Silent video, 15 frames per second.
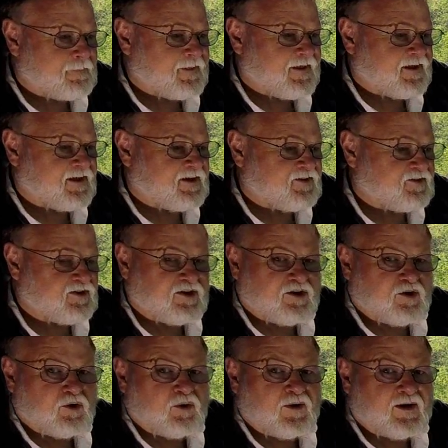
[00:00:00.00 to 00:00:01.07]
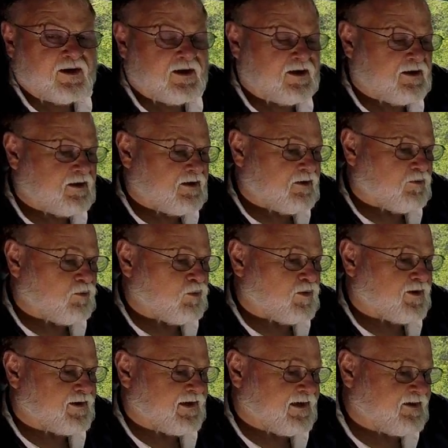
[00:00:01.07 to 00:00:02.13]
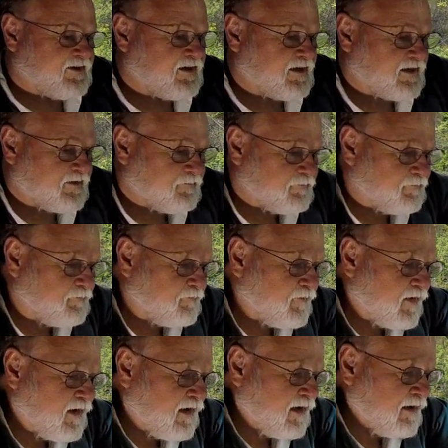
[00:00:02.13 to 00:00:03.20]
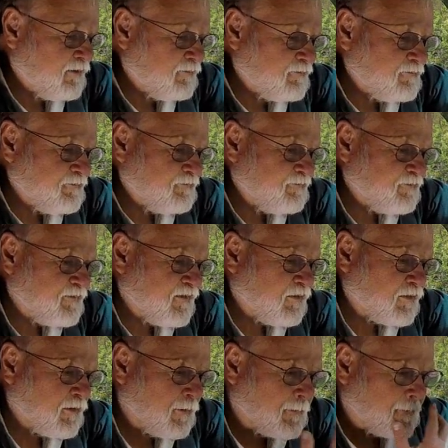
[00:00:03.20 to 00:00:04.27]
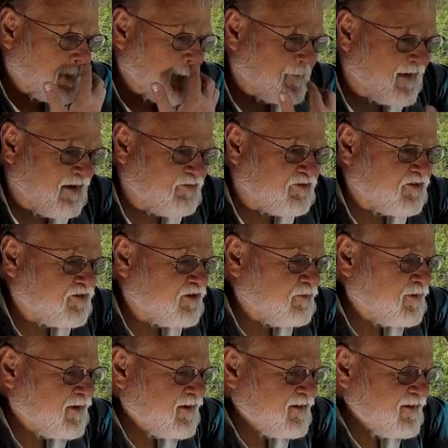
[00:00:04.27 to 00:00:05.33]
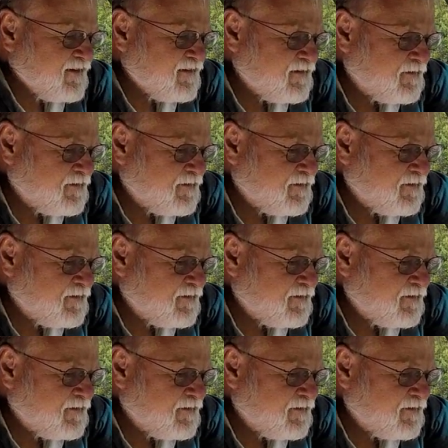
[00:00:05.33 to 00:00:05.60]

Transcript: And so what I did, we'll go into the nav system here,